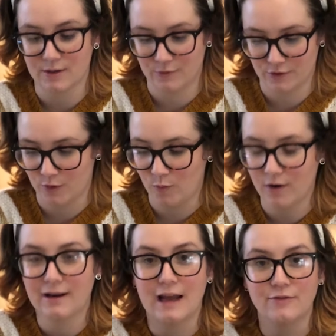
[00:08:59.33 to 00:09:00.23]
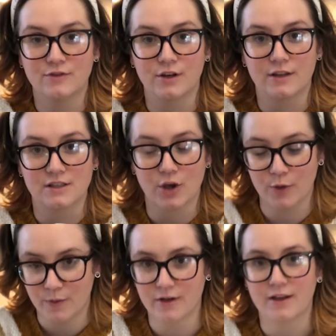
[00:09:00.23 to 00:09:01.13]
and we've just got 1 left that's
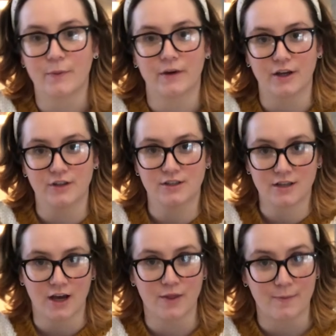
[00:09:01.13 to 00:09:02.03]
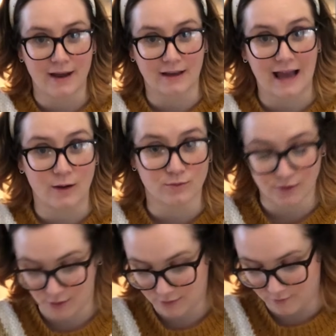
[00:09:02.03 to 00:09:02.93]
open that we're going to turn the bag out
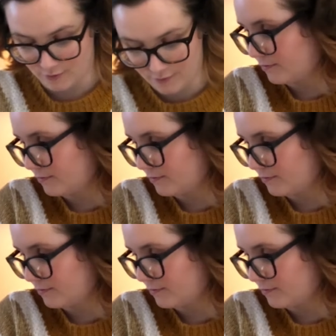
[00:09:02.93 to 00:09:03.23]
through.